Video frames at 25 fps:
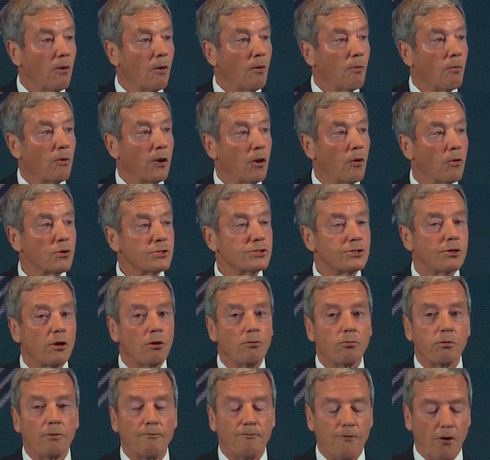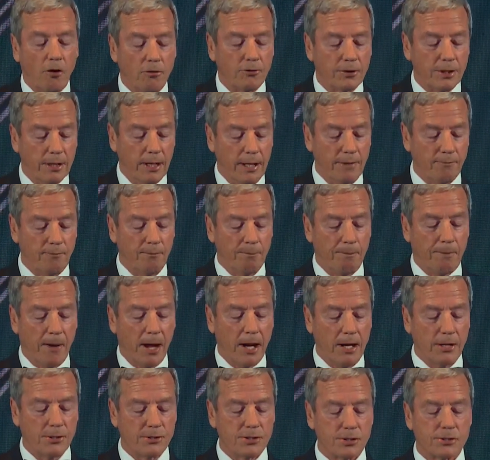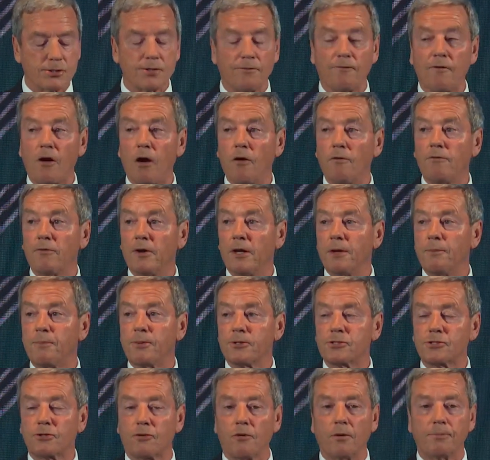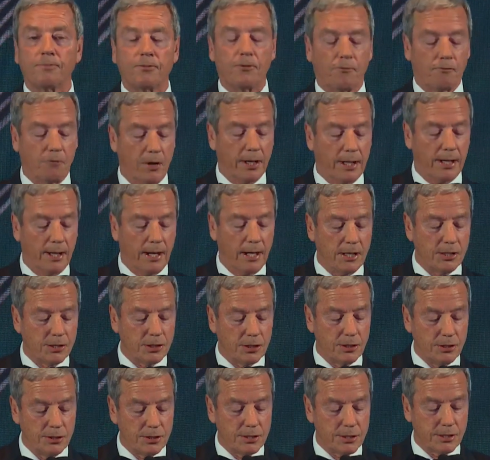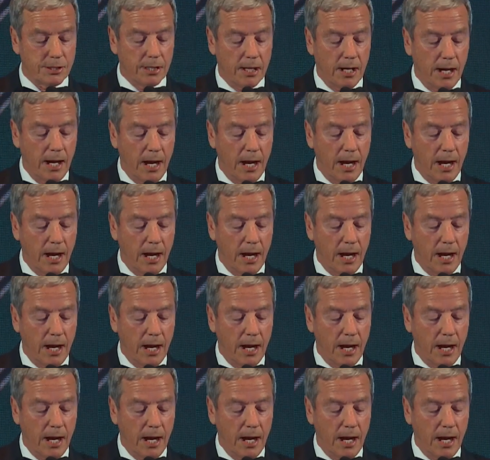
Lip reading: We also revoked 11 pages of overly prescriptive regulations